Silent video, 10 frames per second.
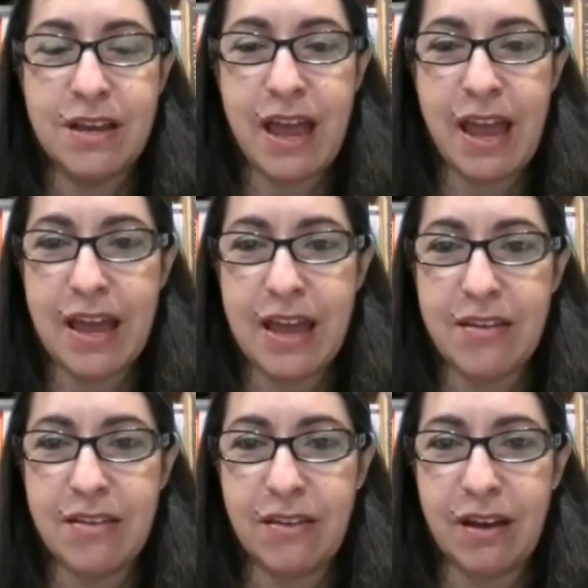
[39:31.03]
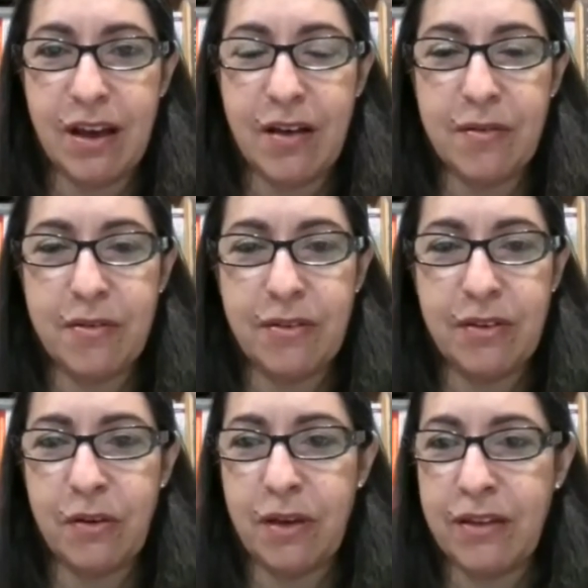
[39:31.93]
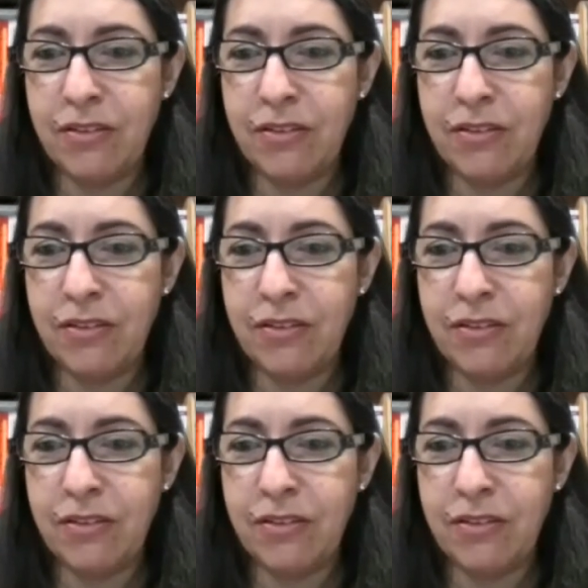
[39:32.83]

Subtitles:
And you know, I